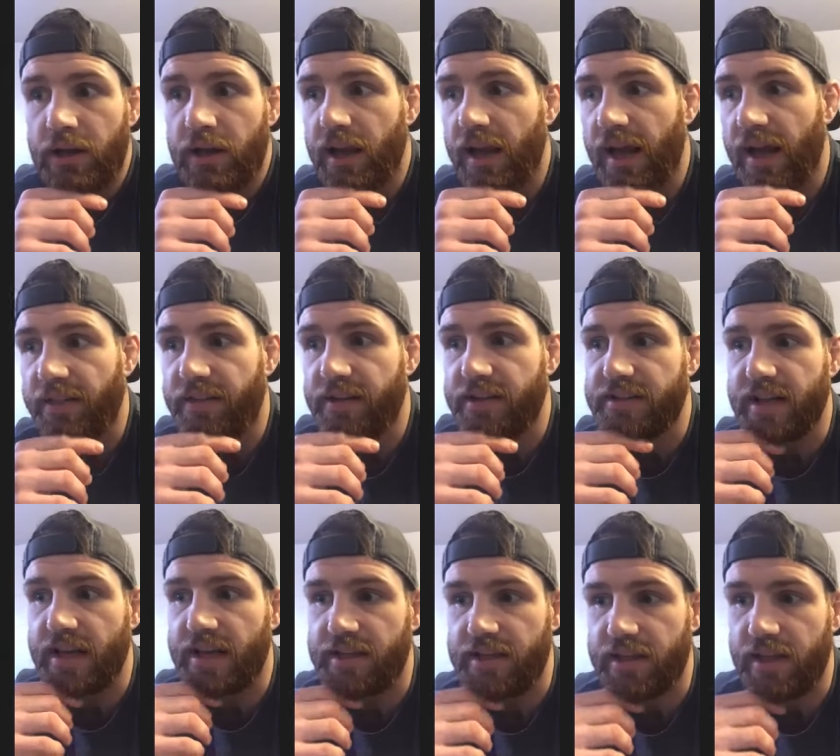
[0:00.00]
had
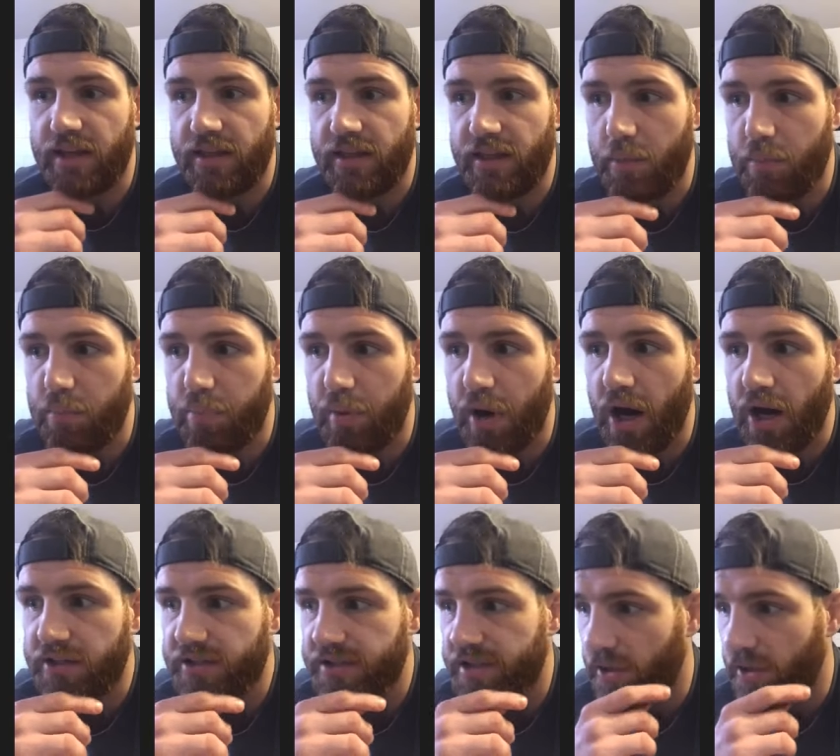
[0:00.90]
this idea that
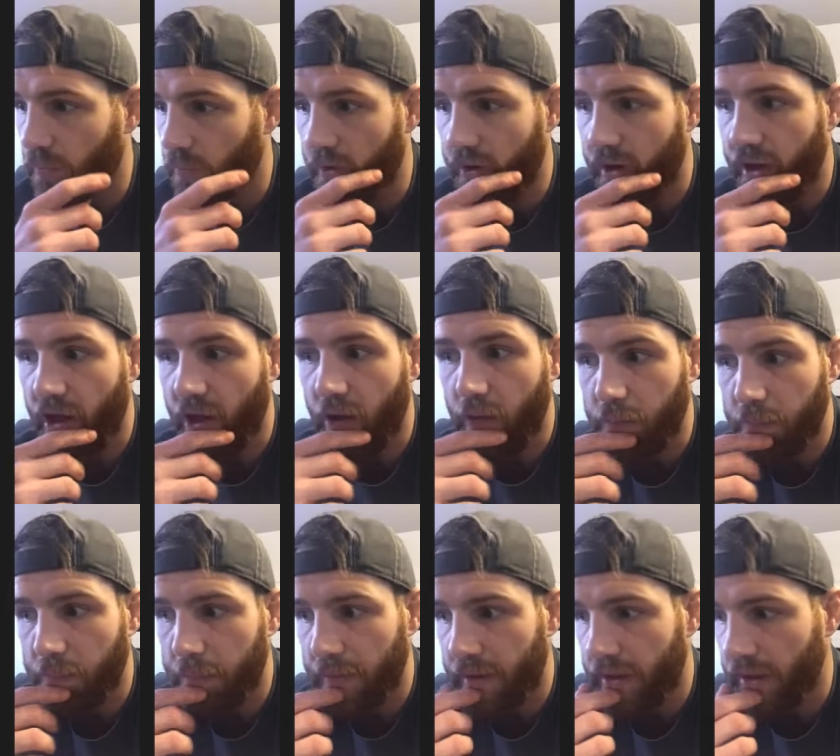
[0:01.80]
boxing would help
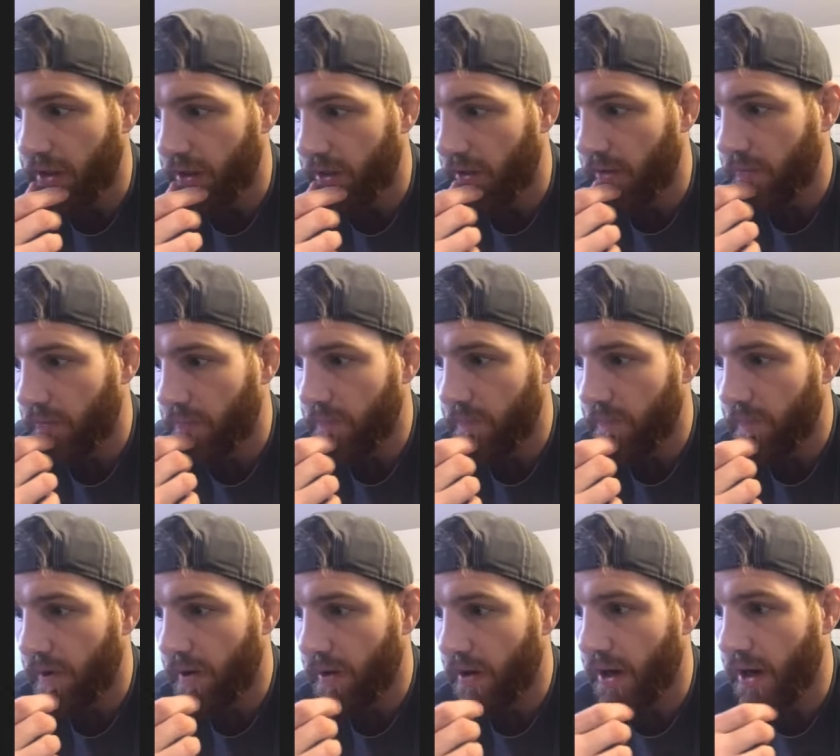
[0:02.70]
me
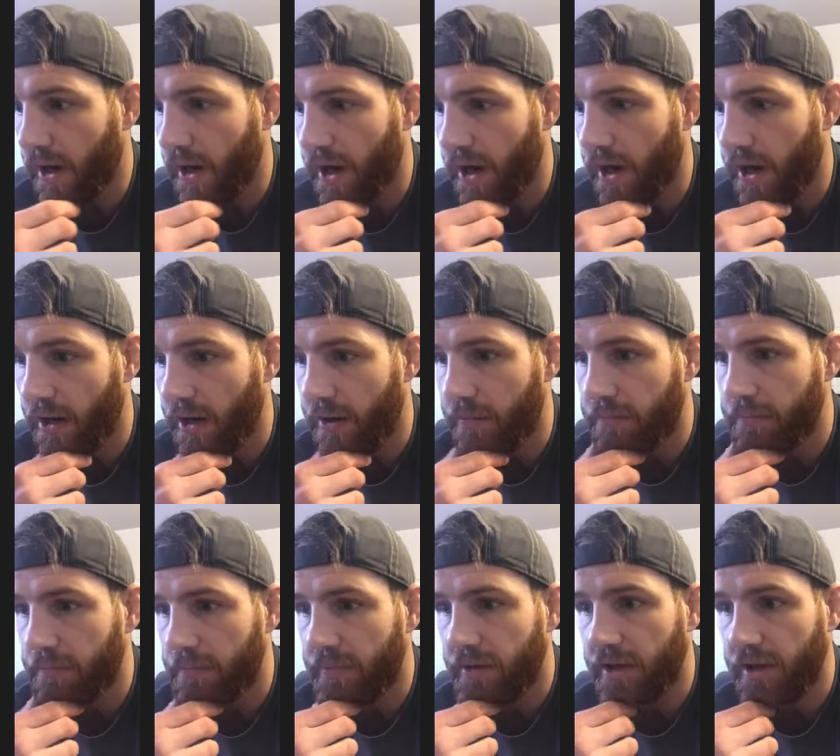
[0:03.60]

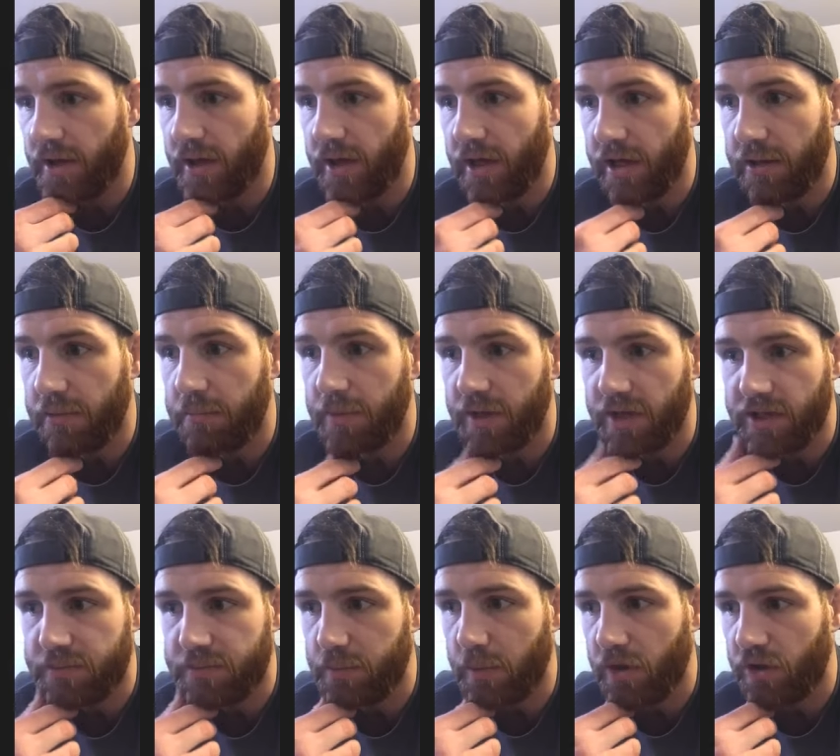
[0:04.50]
in
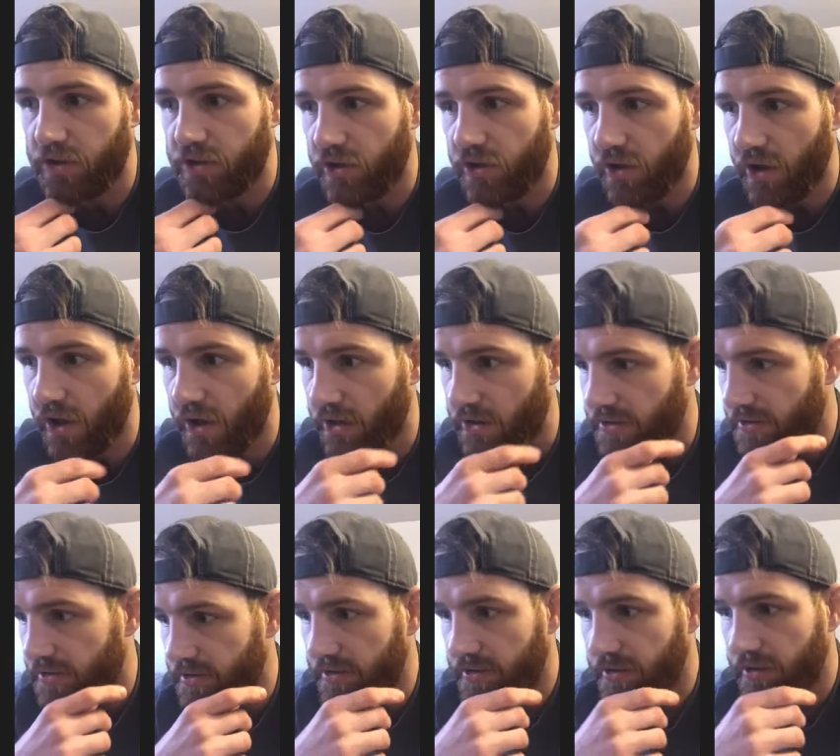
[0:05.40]
mixed martial
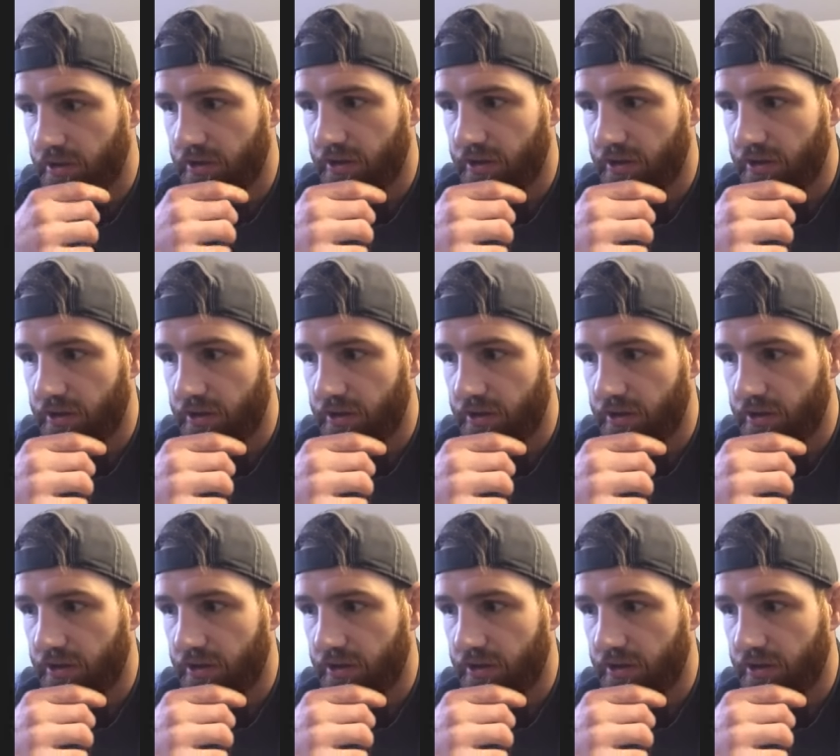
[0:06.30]
arts.